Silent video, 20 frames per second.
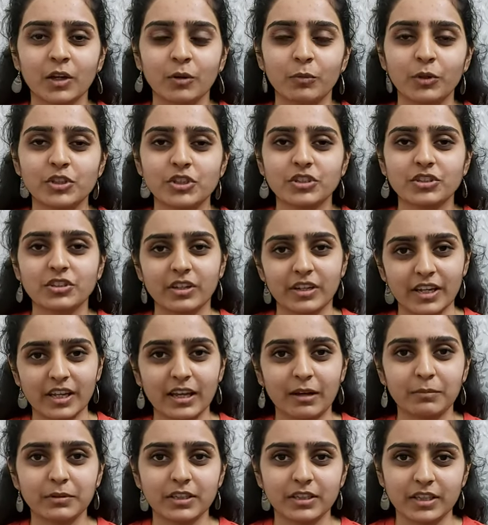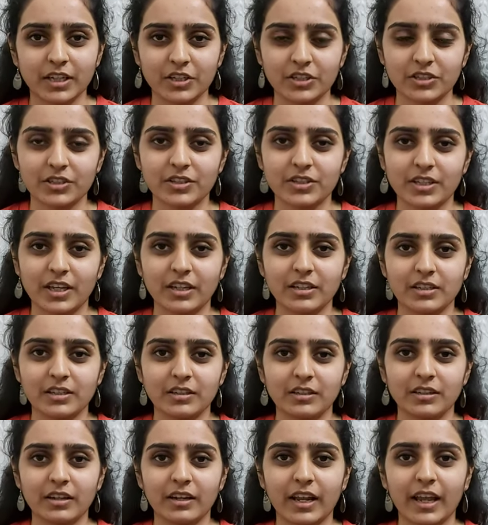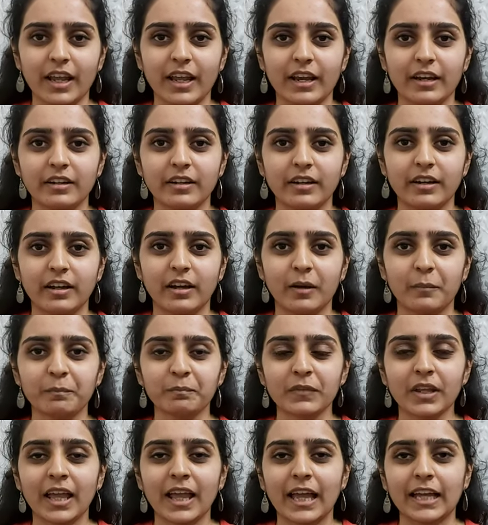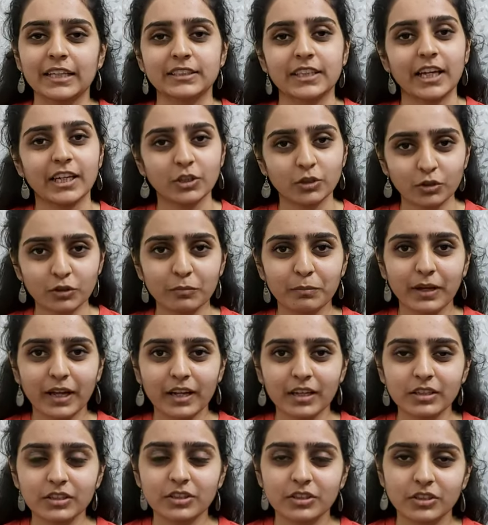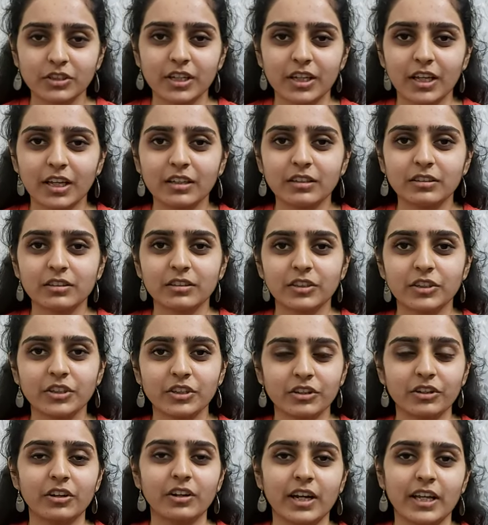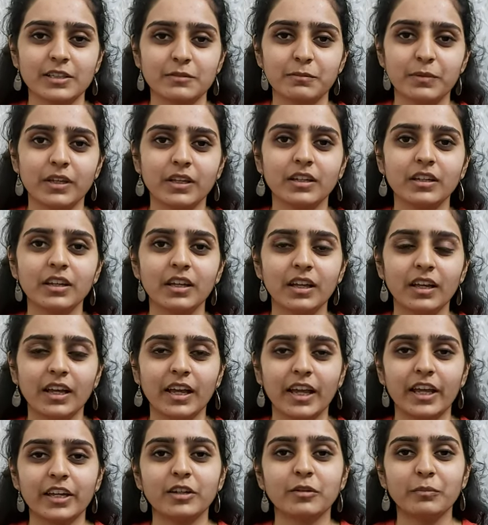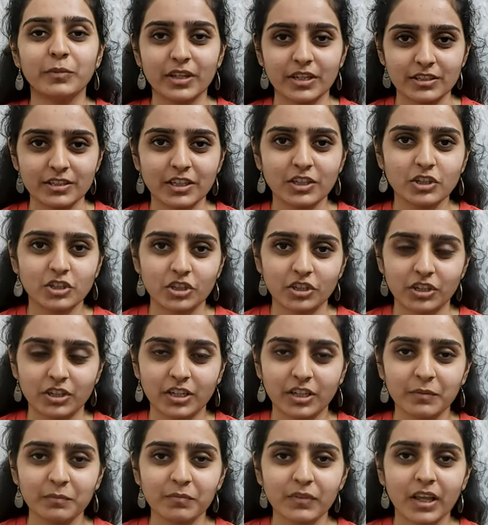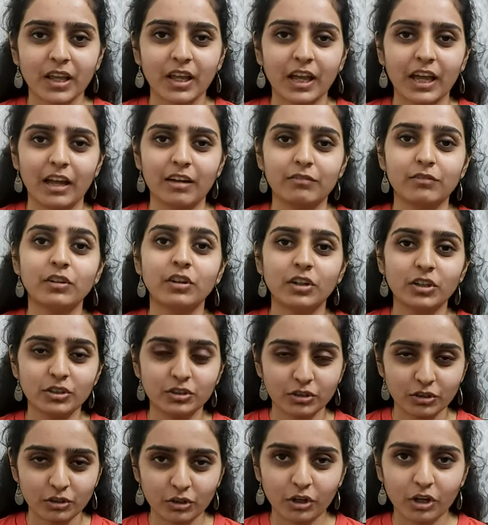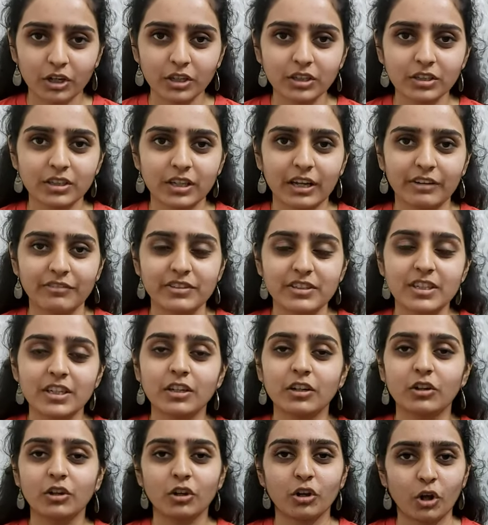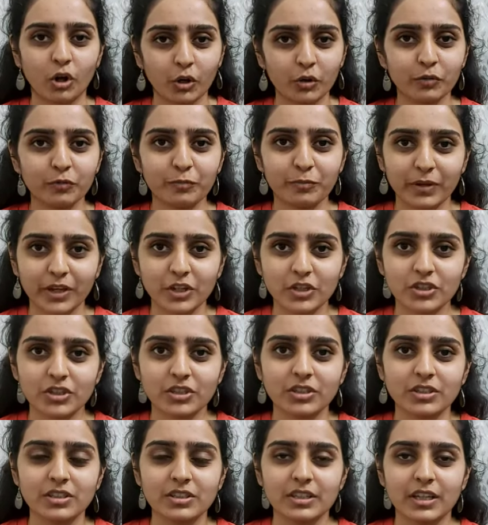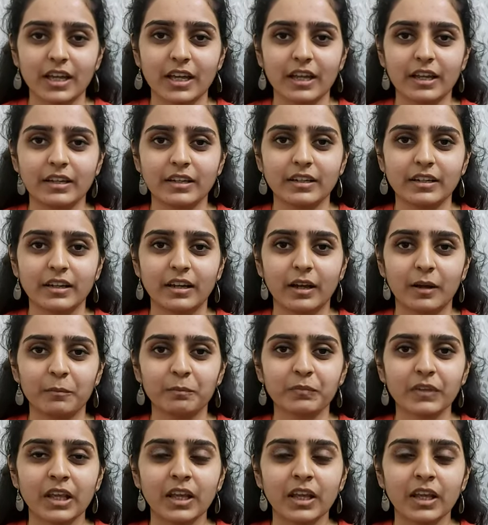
which is a rehabilitation center. And uh, as I look back today, the year has been an amazing journey. I've learned a lot, I've seen a lot of patients, and uh,